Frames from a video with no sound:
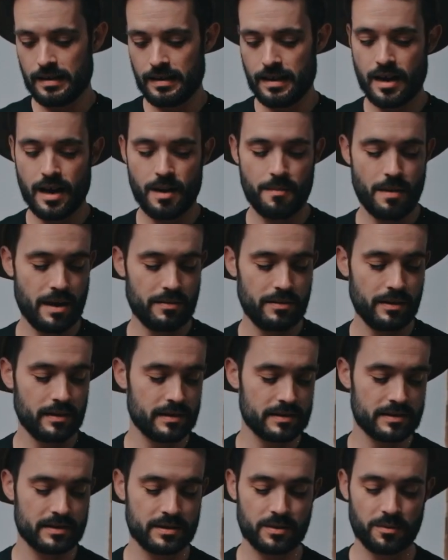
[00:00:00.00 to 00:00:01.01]
I think
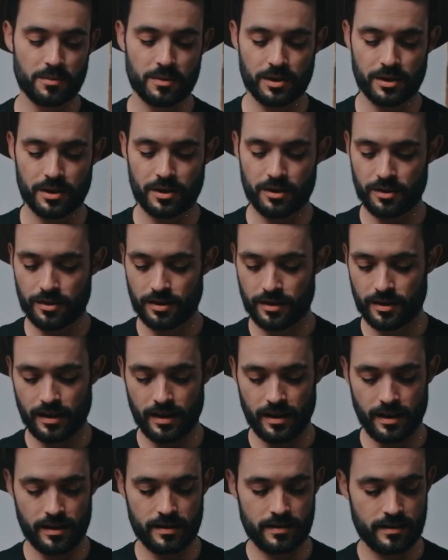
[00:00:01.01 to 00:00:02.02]
this is a really good
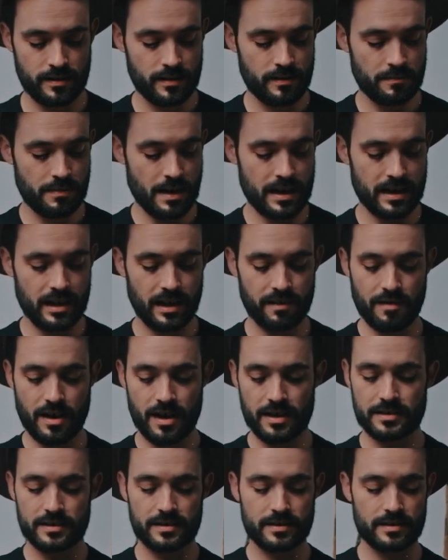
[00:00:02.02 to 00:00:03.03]
packing
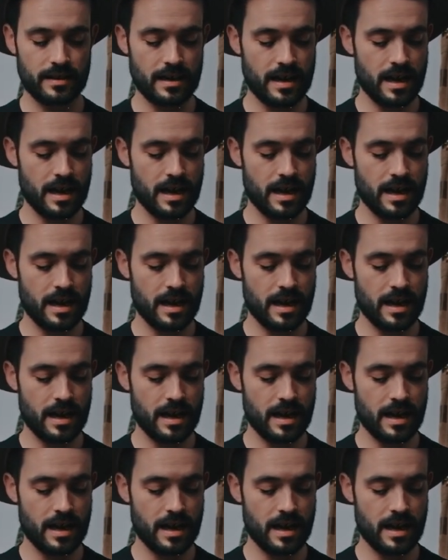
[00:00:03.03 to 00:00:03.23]
device.